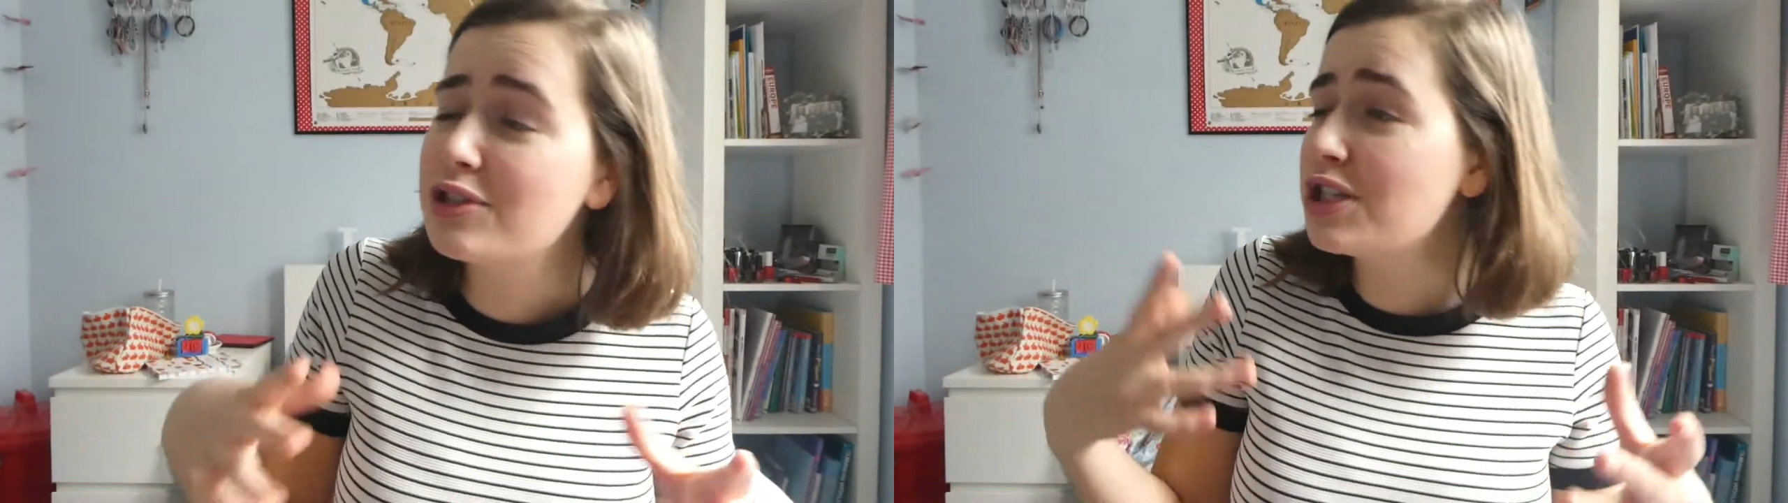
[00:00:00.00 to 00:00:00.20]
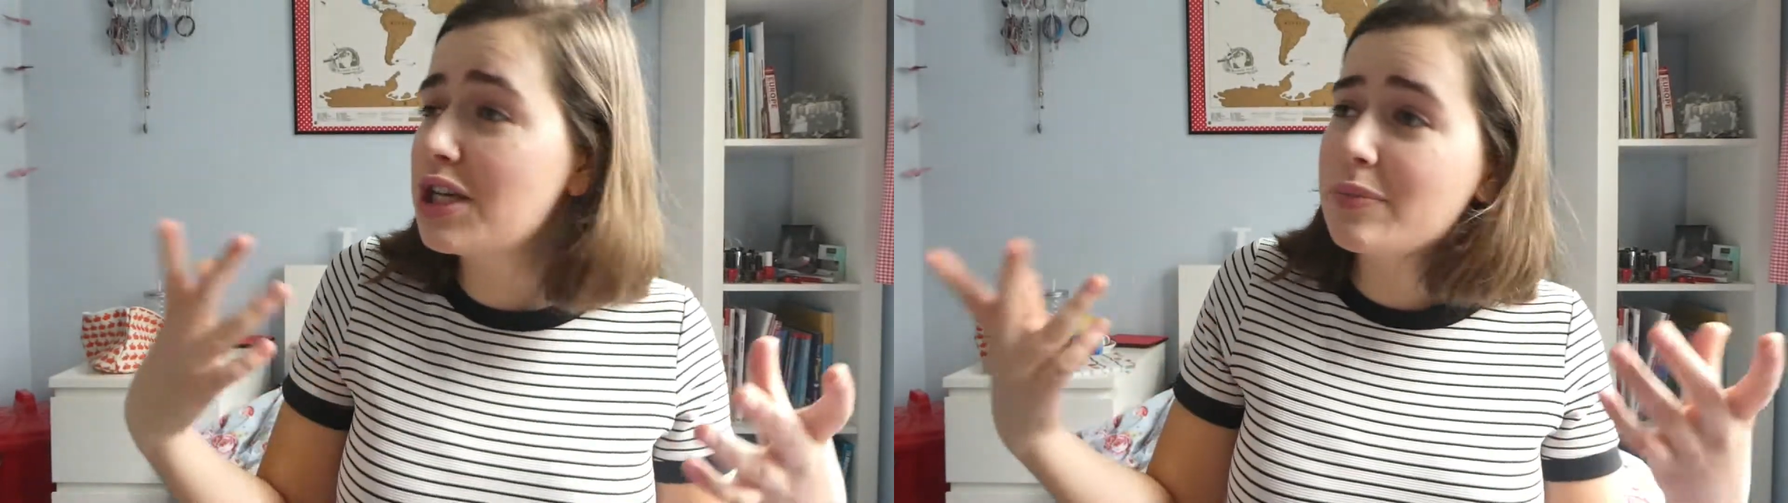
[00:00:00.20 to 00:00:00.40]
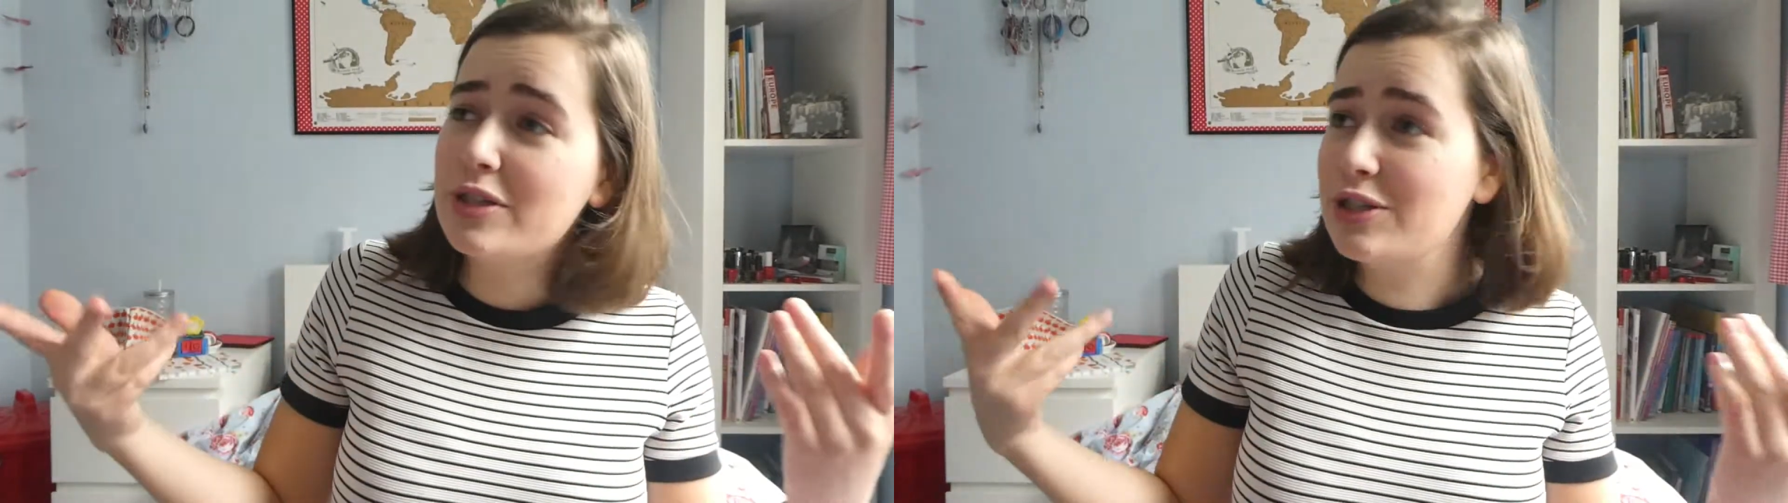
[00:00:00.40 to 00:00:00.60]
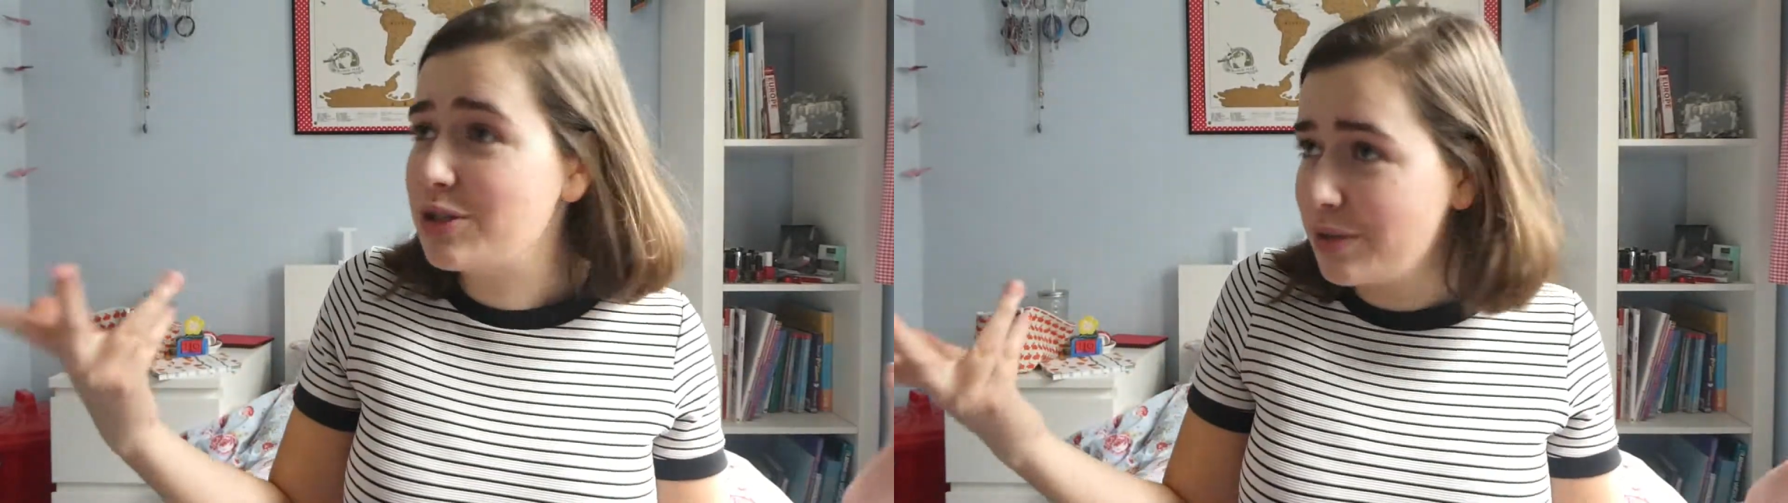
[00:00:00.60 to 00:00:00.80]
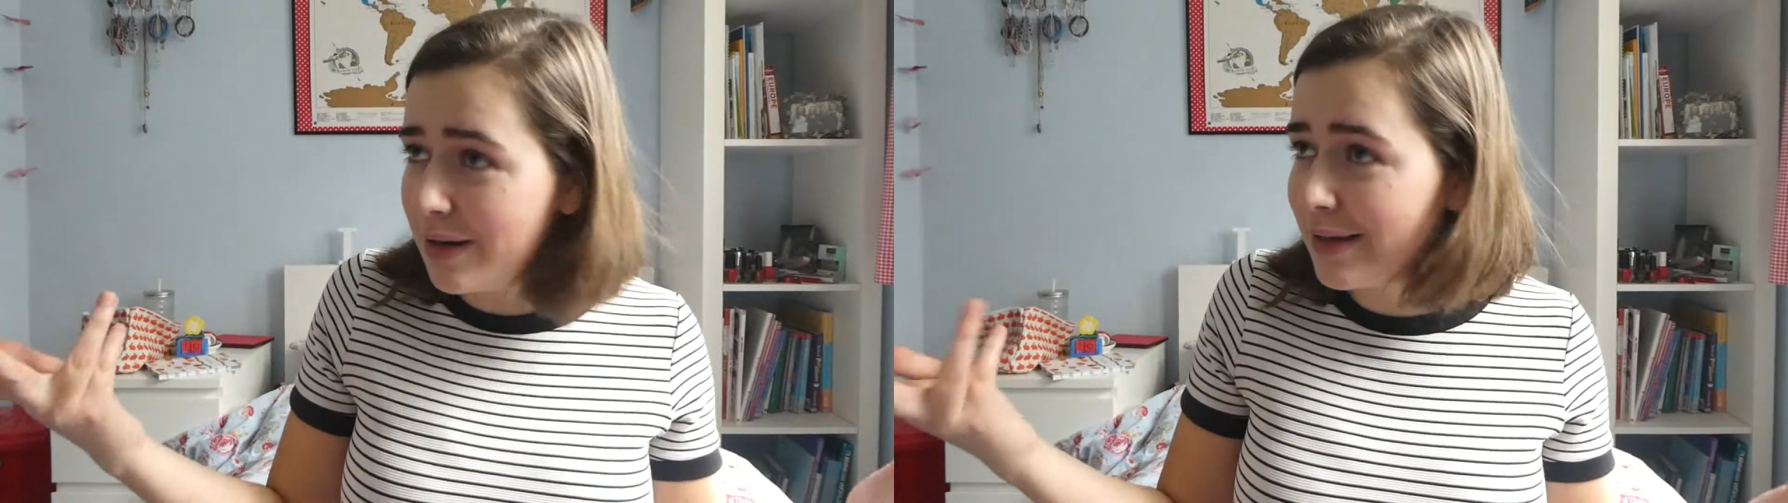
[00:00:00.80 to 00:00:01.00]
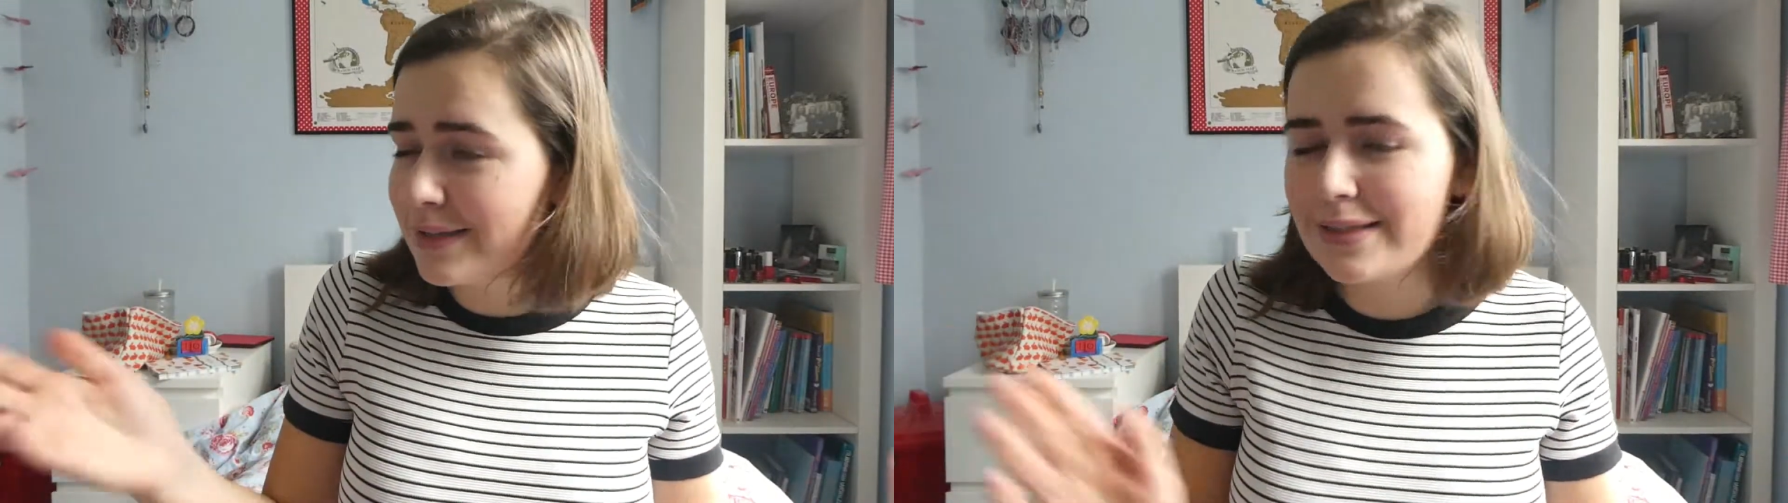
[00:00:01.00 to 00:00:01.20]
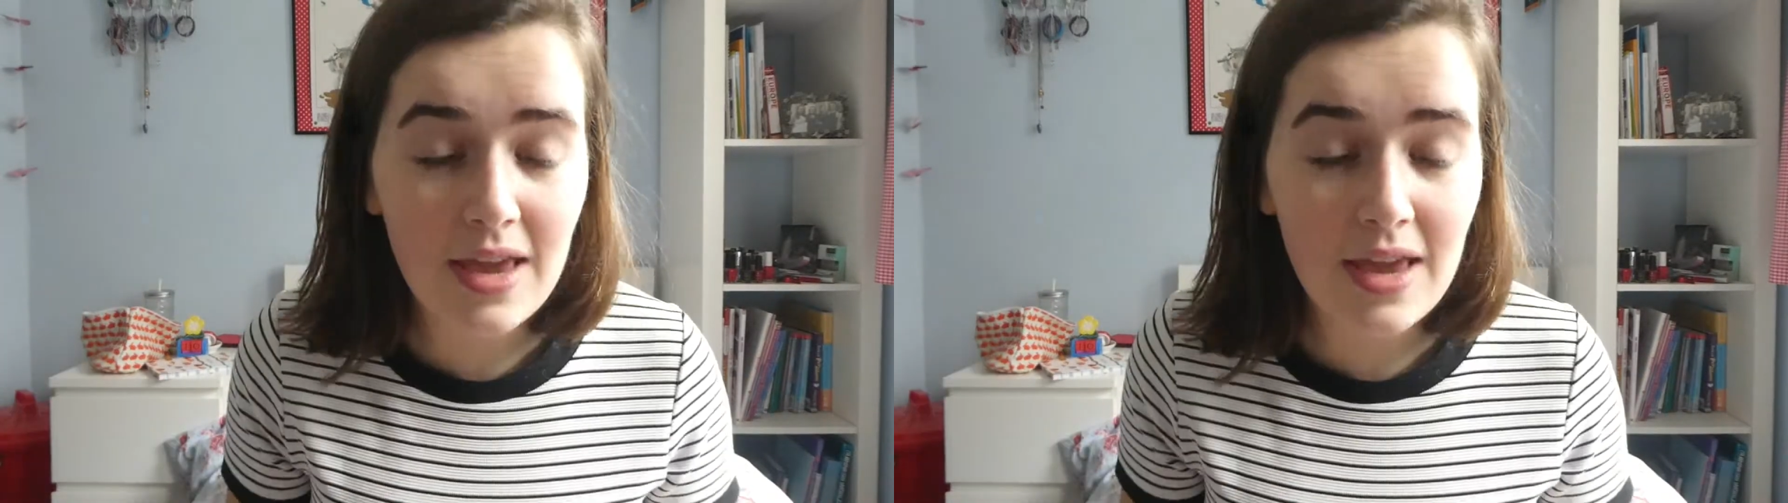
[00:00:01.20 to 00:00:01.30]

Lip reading: Tips and Tricks.